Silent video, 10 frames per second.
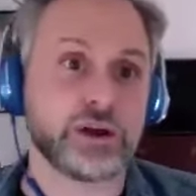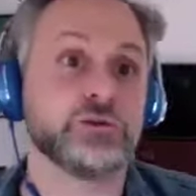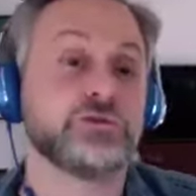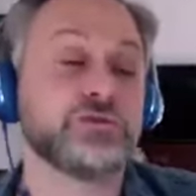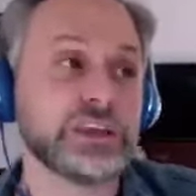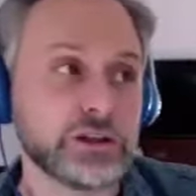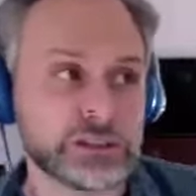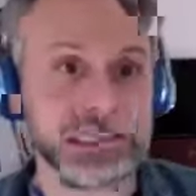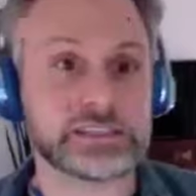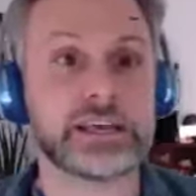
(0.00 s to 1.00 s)
You feel the
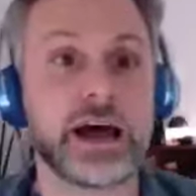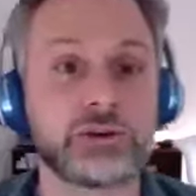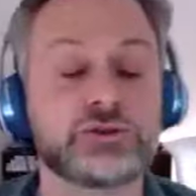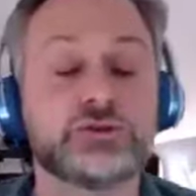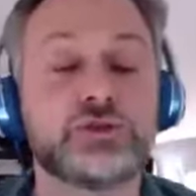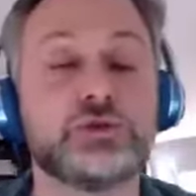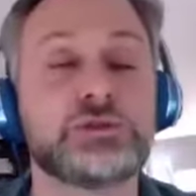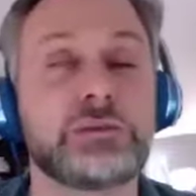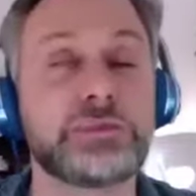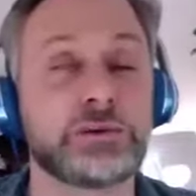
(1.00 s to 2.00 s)
desire to do
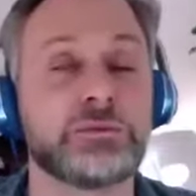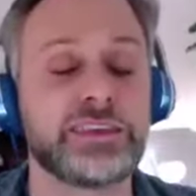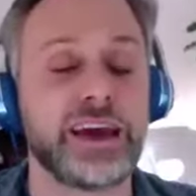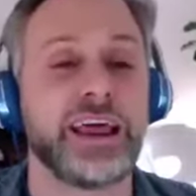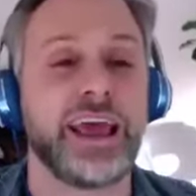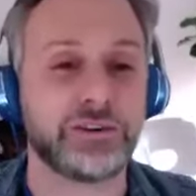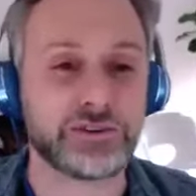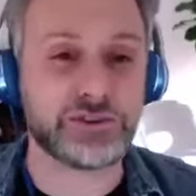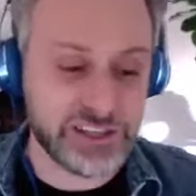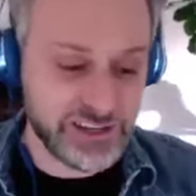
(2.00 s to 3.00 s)
something with that
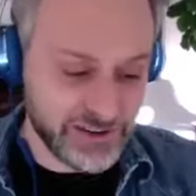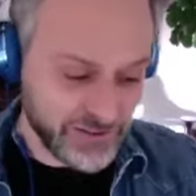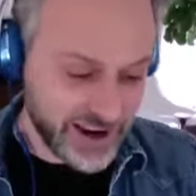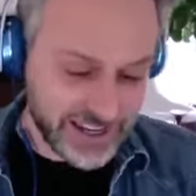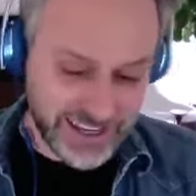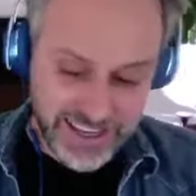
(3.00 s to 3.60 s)
energy, right?